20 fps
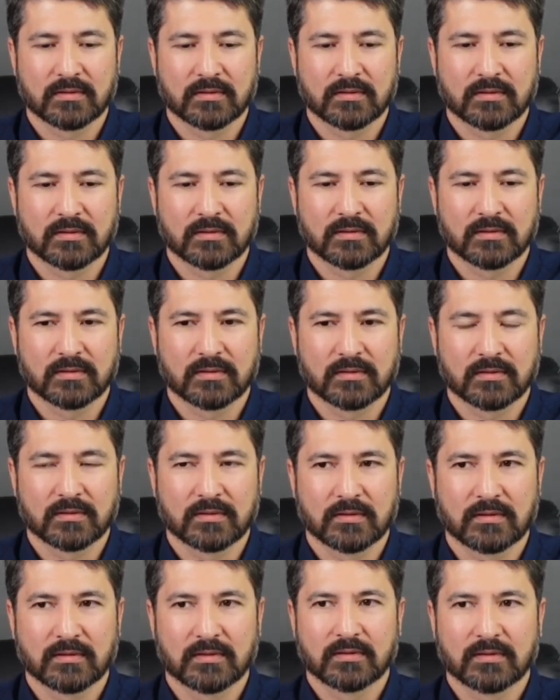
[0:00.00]

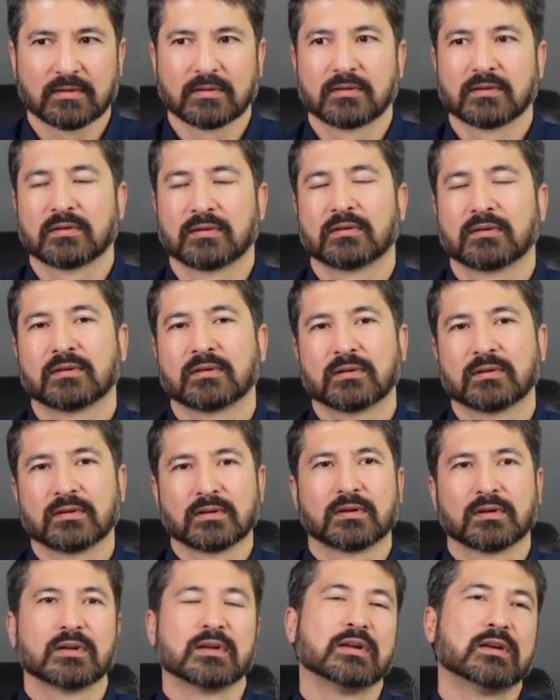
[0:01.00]

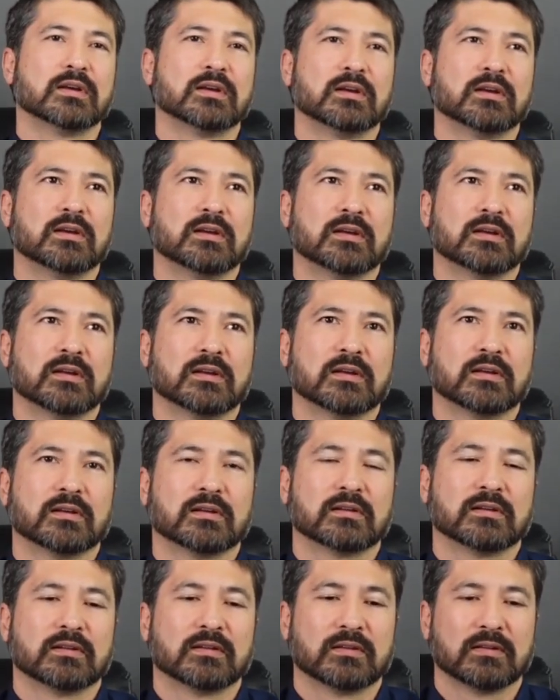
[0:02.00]

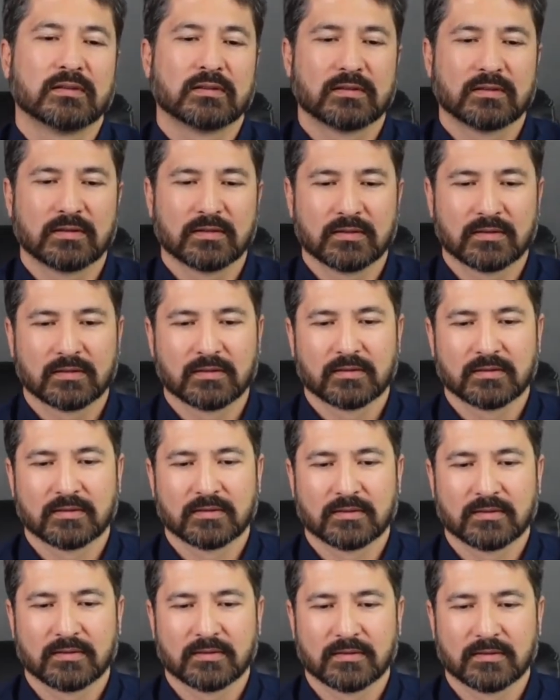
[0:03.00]

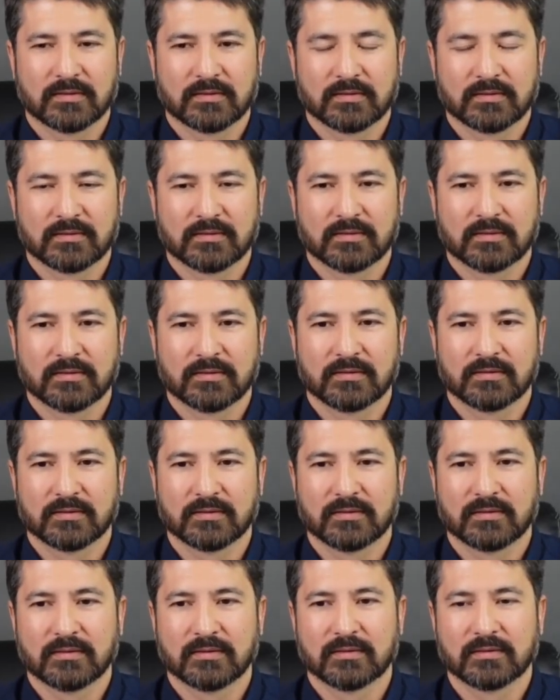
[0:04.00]

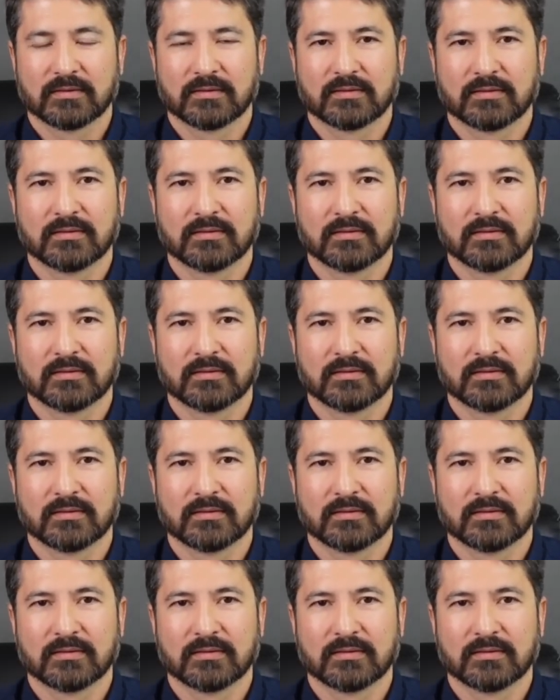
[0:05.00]
(silent)